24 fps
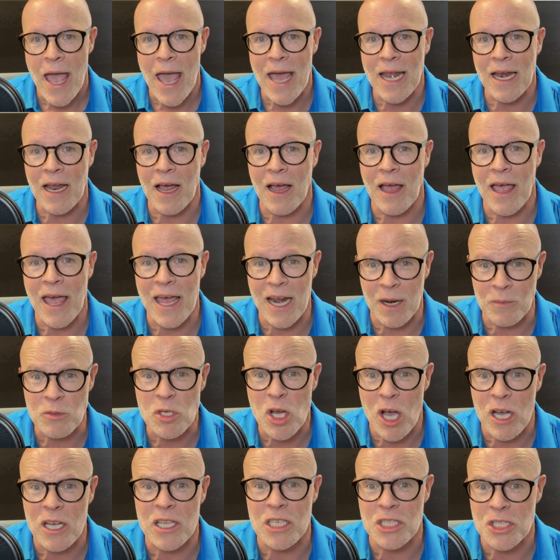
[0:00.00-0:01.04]
And I'm
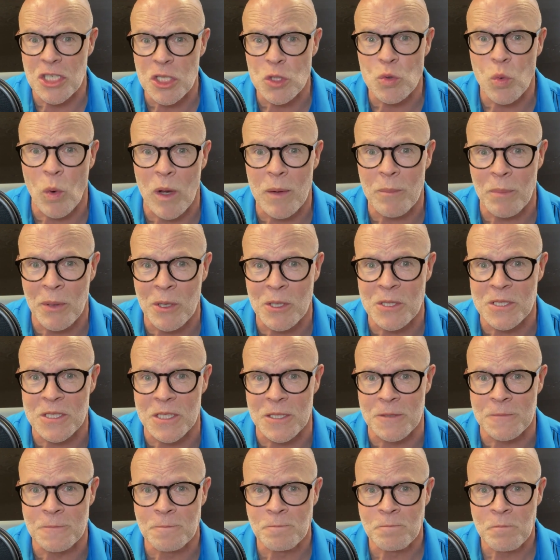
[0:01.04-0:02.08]
talking just one
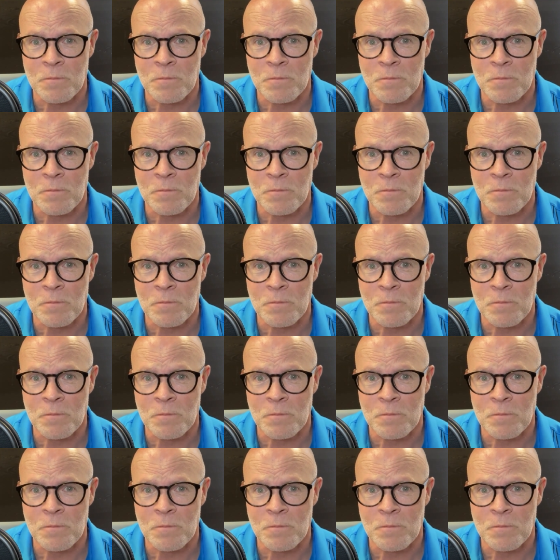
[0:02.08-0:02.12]
person.